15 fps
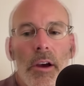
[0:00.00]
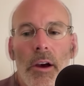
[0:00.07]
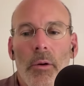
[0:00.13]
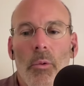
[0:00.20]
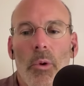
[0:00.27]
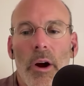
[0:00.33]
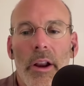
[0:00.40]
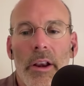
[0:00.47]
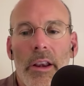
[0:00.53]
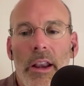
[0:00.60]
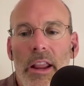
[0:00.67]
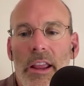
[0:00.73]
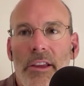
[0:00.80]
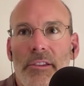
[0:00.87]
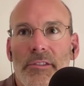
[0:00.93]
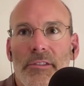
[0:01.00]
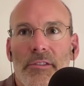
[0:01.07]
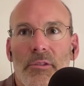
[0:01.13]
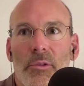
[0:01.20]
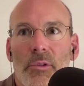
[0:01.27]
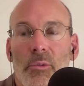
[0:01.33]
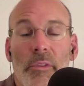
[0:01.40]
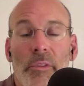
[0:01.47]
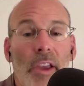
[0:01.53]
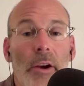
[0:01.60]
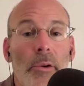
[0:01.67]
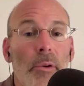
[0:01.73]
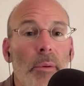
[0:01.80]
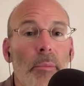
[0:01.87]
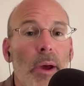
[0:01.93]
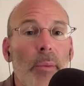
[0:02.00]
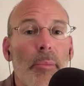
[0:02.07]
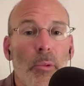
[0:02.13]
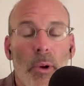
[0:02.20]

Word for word: one is we've got to remember